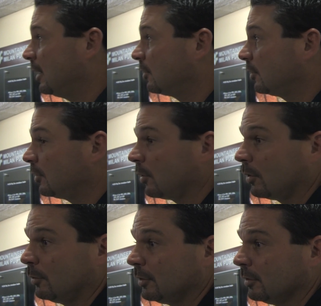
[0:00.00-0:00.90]
gets to start
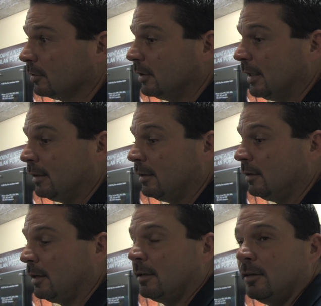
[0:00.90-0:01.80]
over,
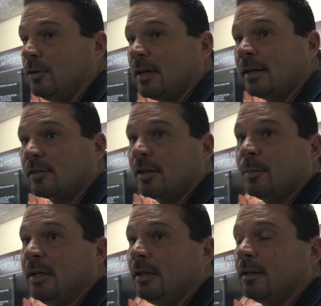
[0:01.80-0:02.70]
and the new guys
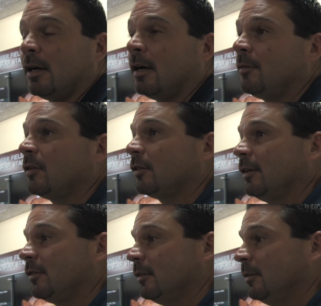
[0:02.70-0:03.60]
coming in, obviously
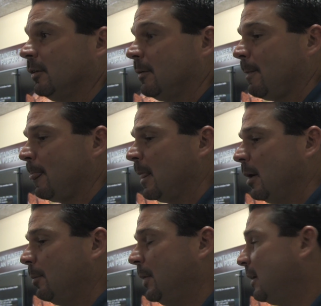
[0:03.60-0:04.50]
it's a
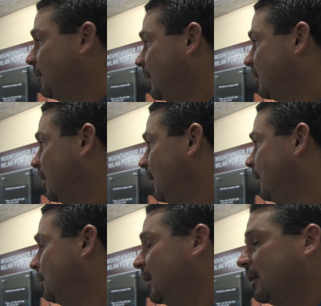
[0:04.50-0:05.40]
benefit to
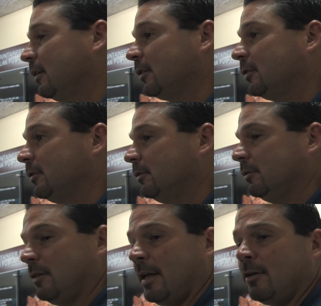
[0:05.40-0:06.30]
them because
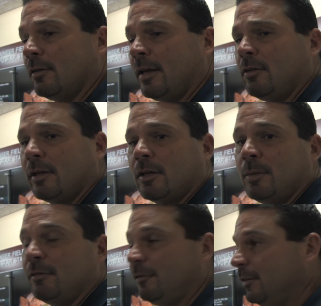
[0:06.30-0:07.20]
they only come
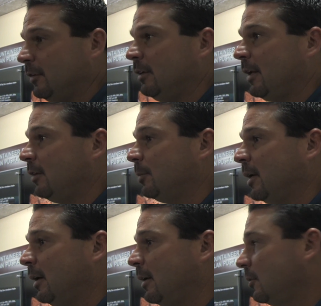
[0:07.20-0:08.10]
in 15 days
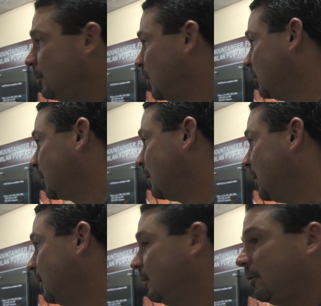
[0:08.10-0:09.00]
behind as opposed to
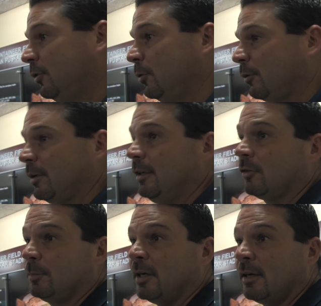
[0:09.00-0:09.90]
coming in 2 and 3
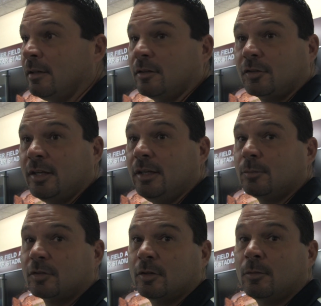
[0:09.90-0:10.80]
years behind in the
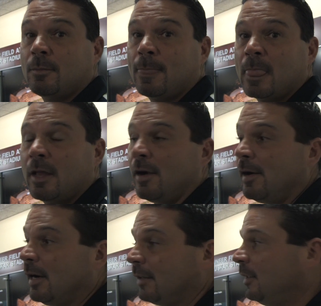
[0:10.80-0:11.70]
scheme. So
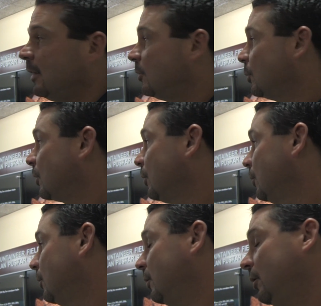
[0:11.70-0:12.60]
I think as a
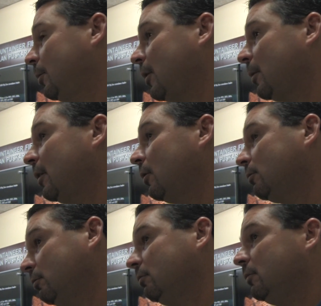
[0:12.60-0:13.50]
recruit, you're probably
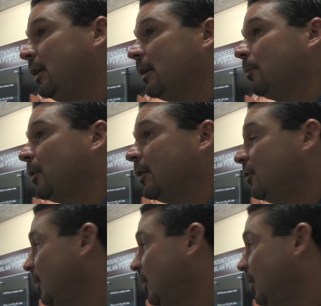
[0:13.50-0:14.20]
going, I had a pretty good